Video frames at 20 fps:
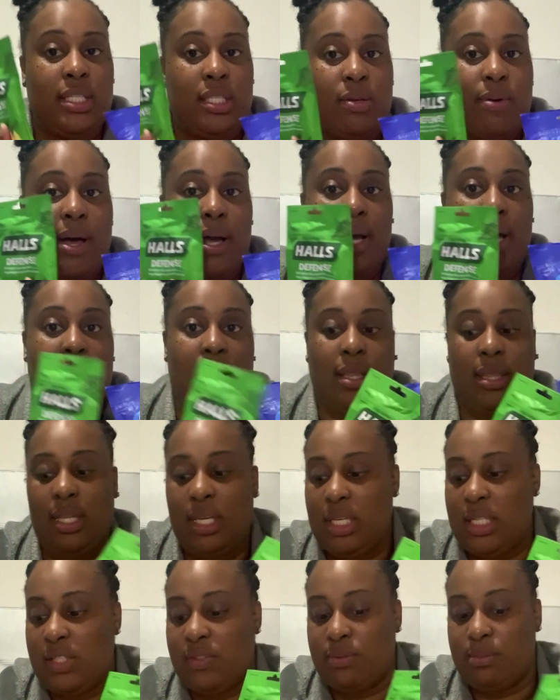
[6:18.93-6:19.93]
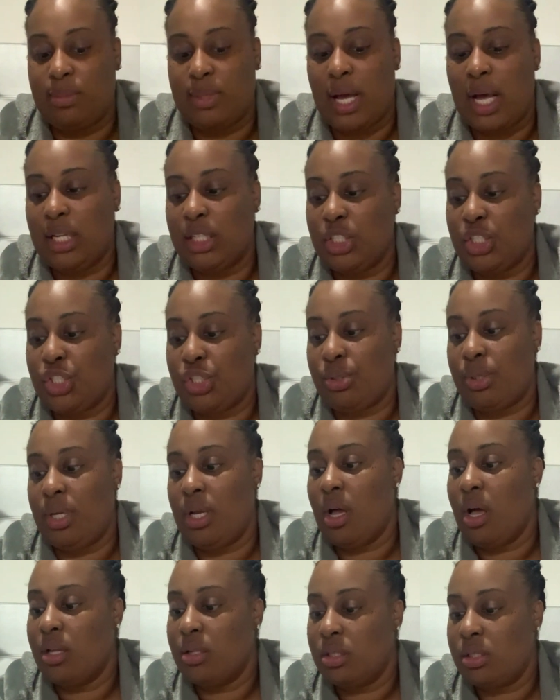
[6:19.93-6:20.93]
So I got these from Dollar Tree.
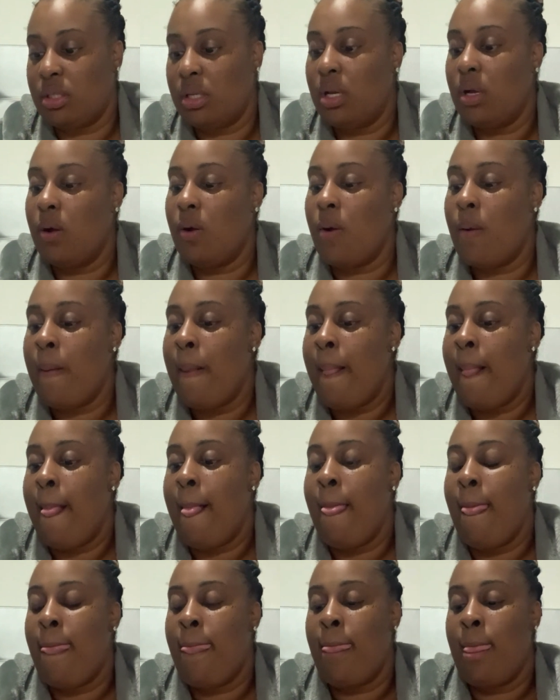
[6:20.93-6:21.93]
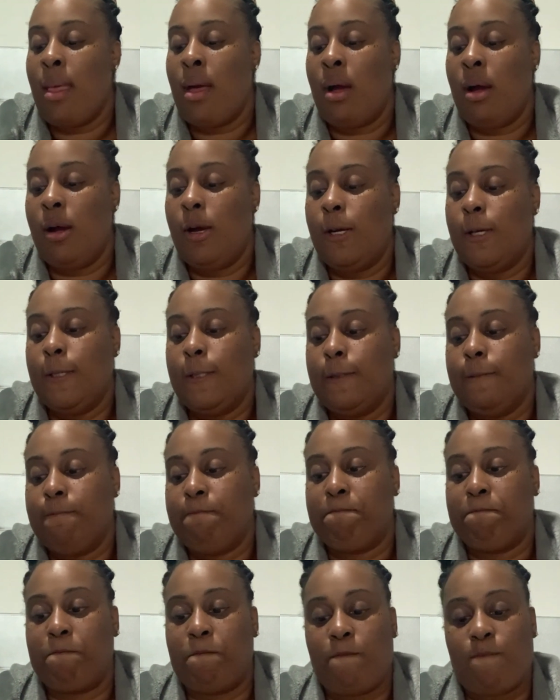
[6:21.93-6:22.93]
Also
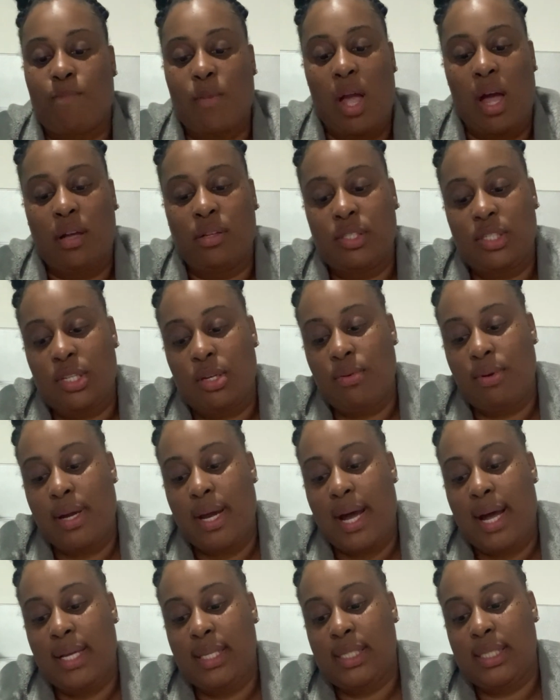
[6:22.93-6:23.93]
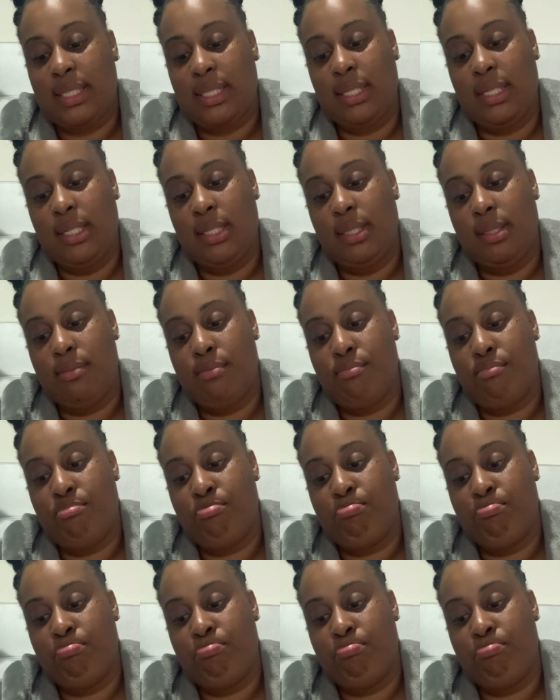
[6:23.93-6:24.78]
I also got some